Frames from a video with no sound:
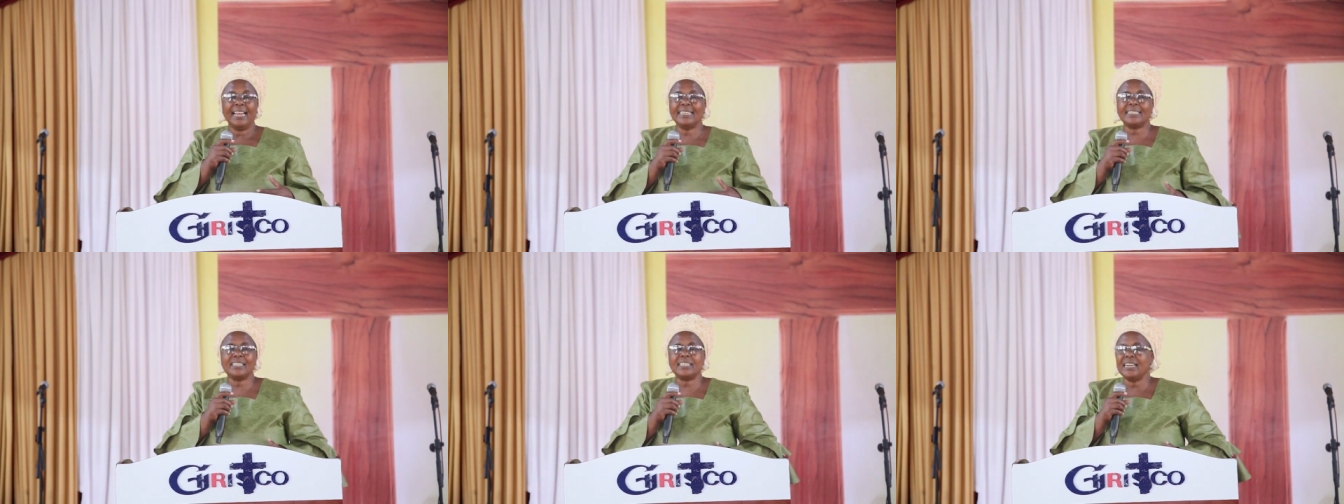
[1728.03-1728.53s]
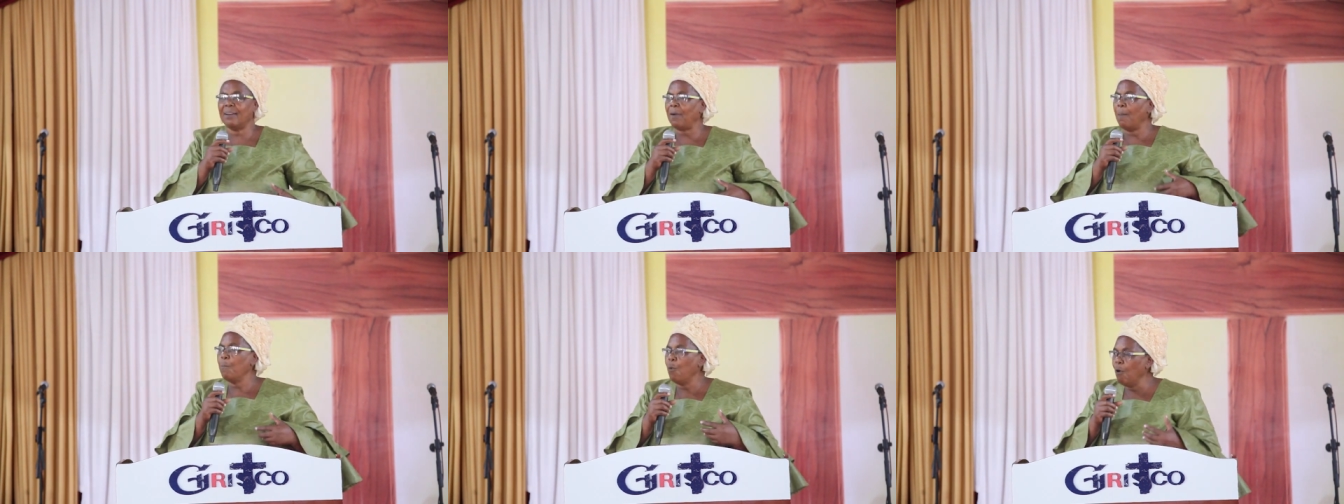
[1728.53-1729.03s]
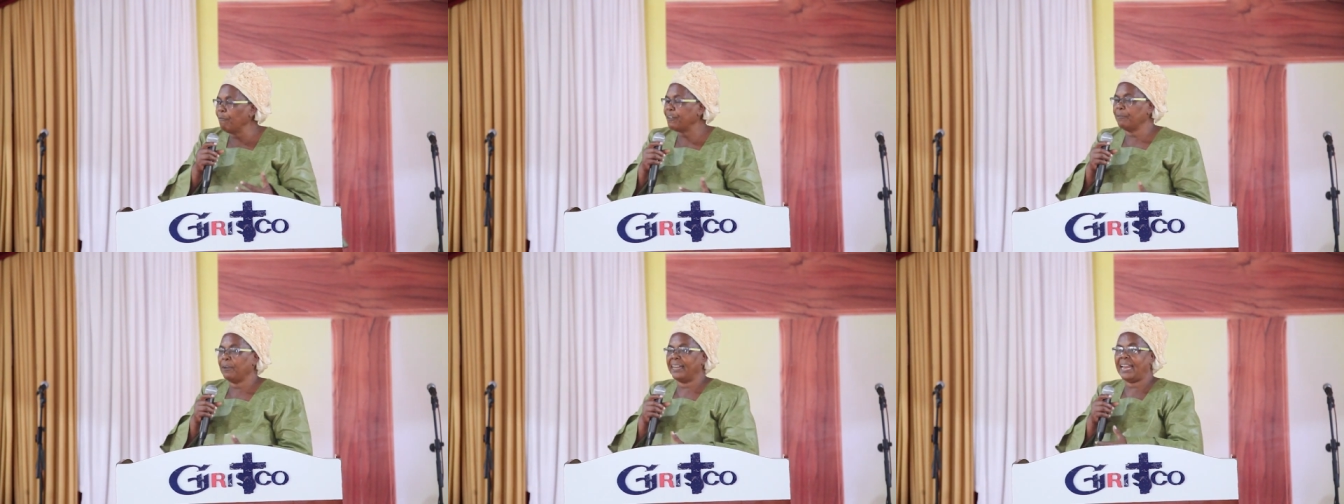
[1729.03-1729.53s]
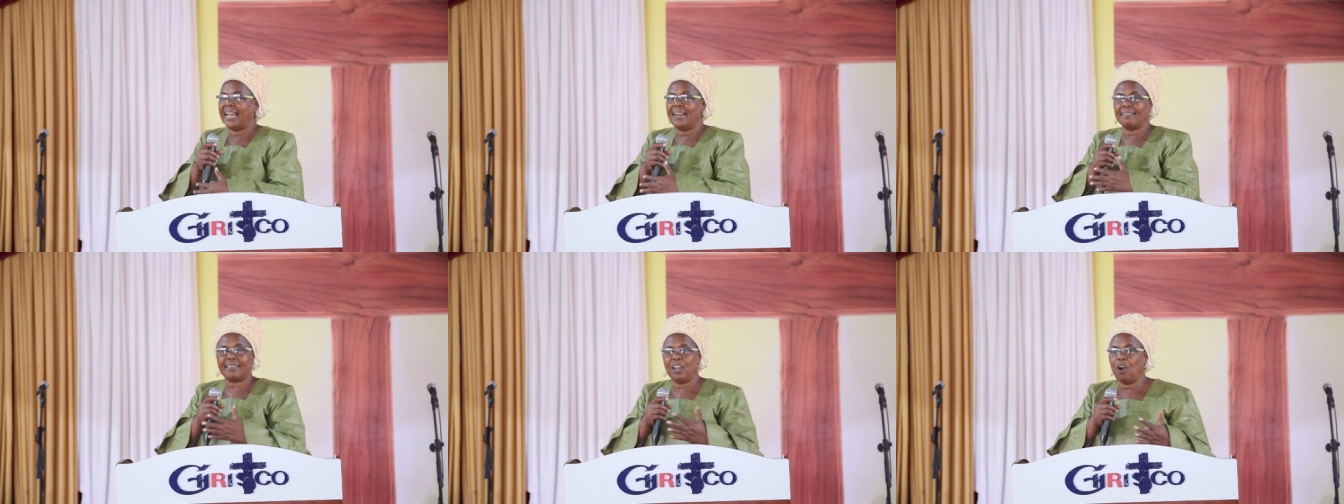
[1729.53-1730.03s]
It is never moved when
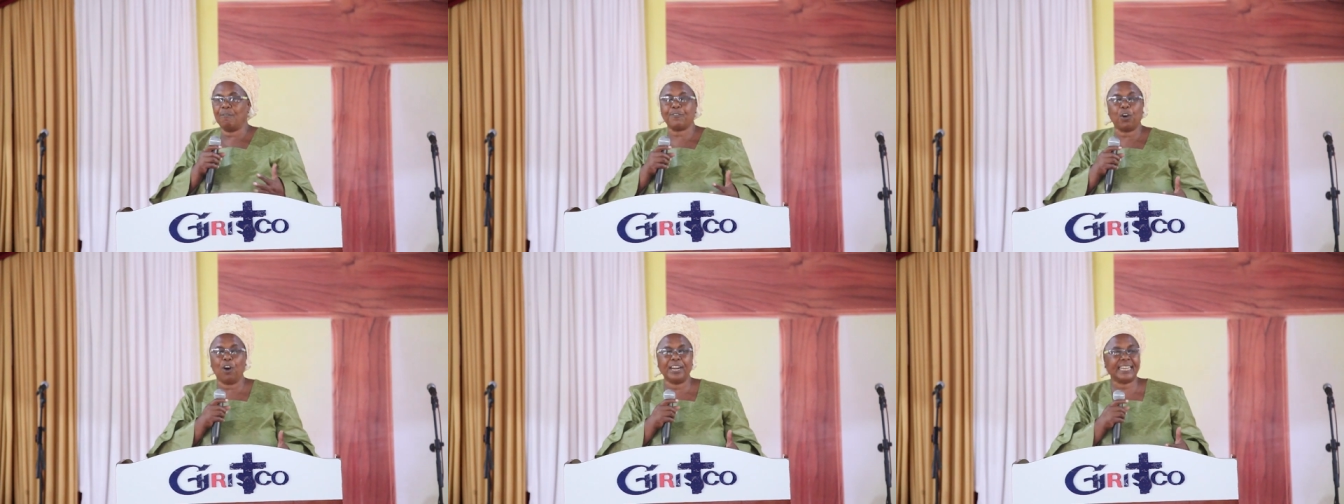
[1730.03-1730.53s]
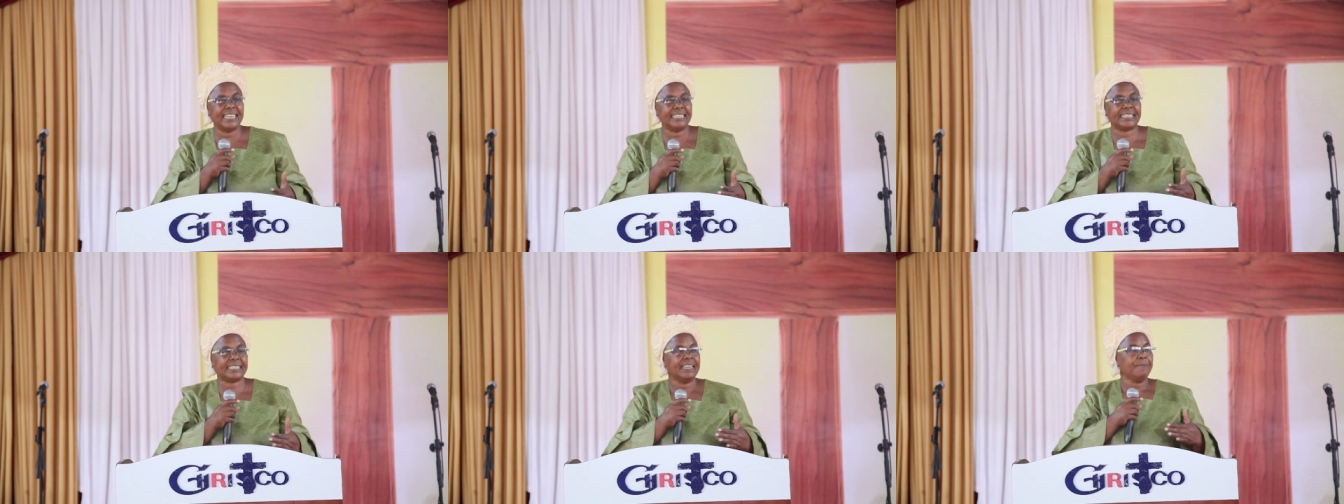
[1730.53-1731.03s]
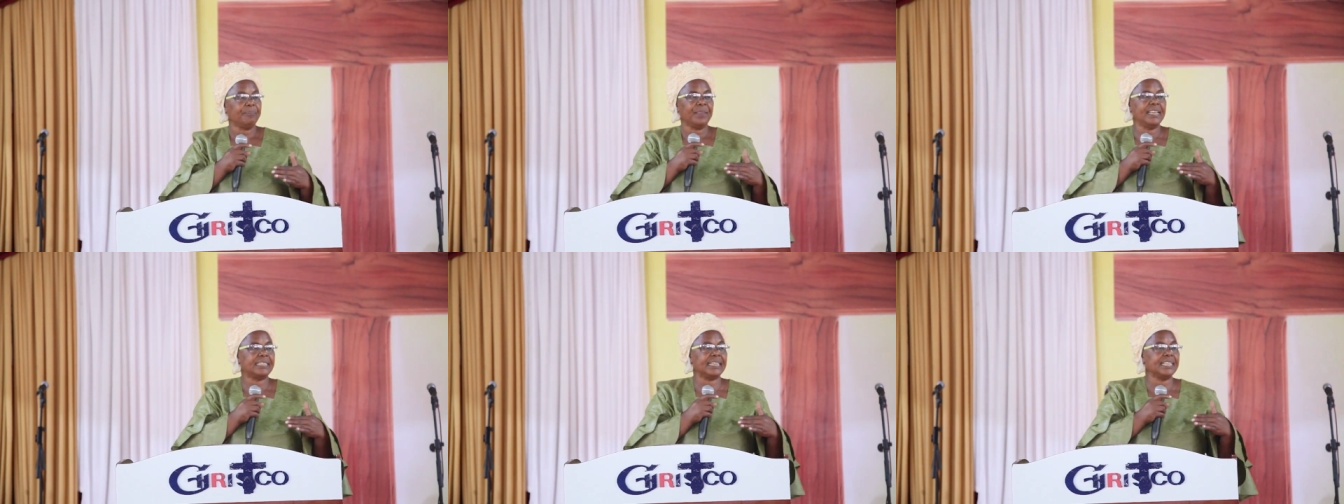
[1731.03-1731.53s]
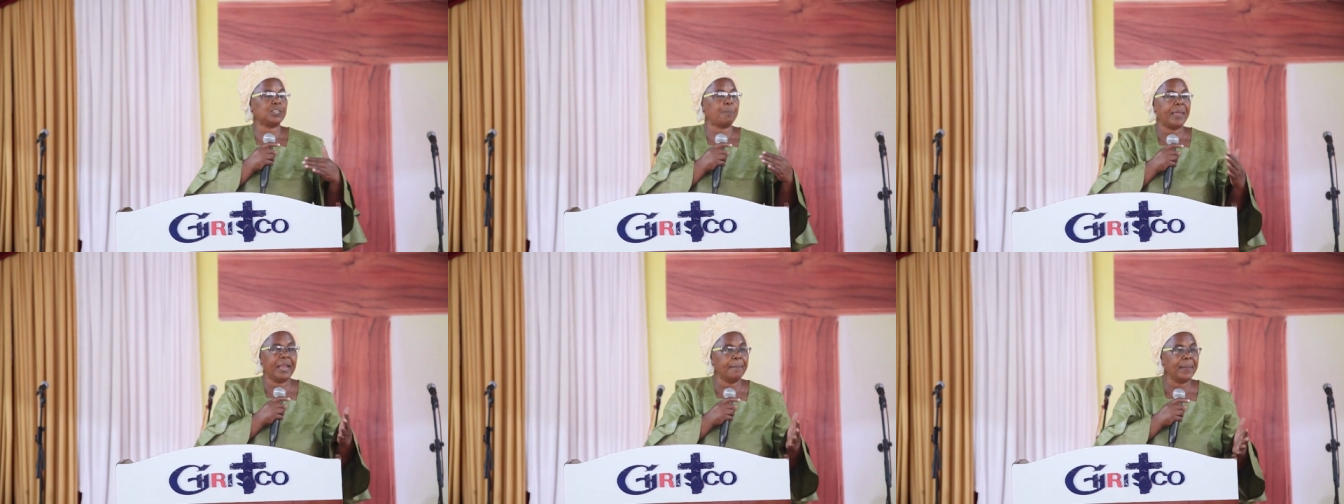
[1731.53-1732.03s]
anything of God is
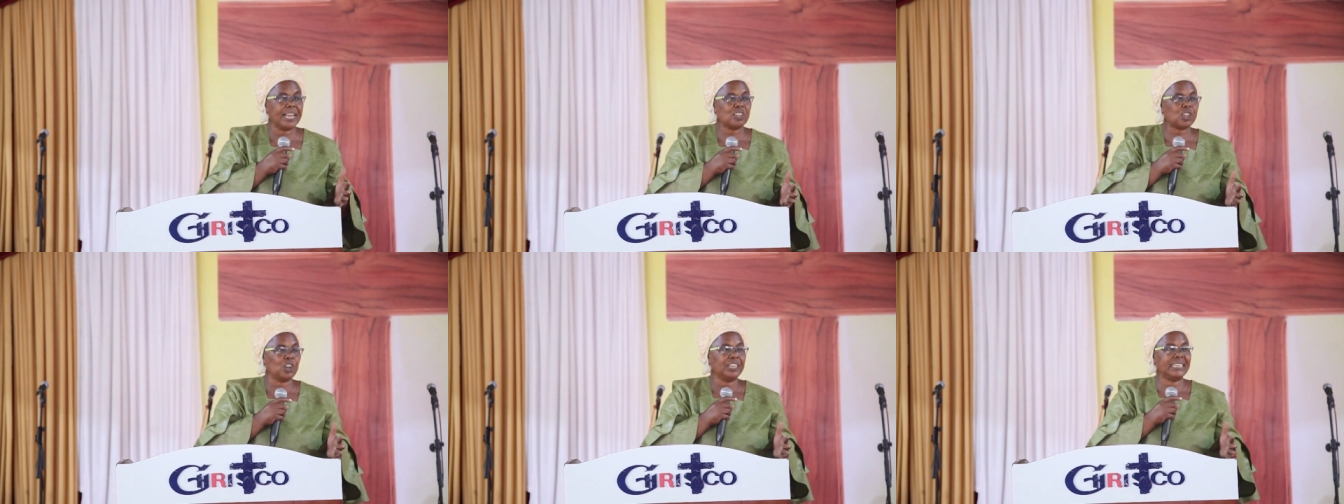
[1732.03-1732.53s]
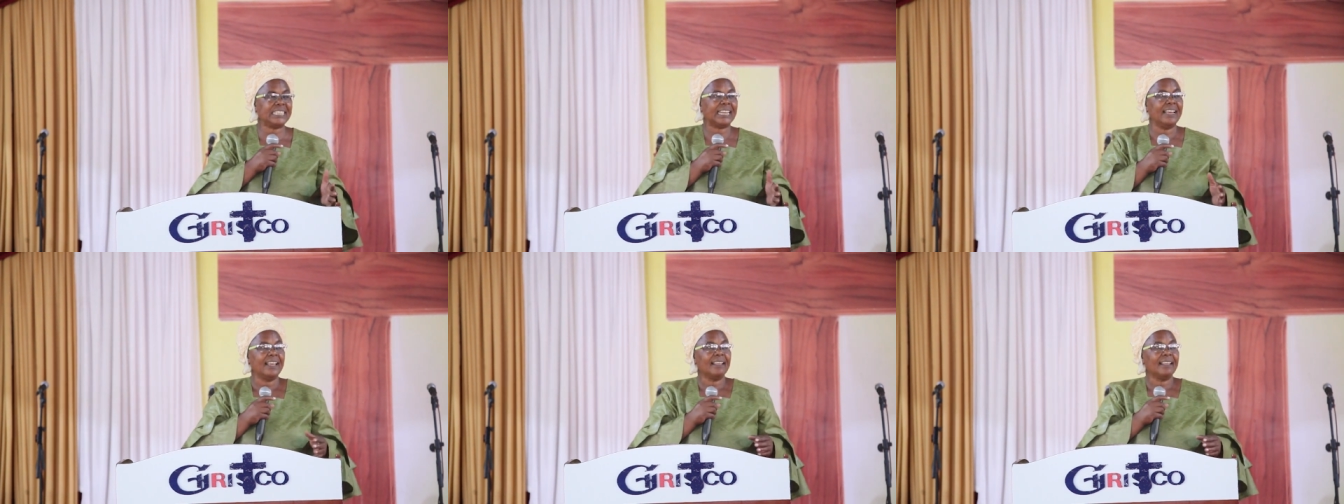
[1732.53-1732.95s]
being mentioned.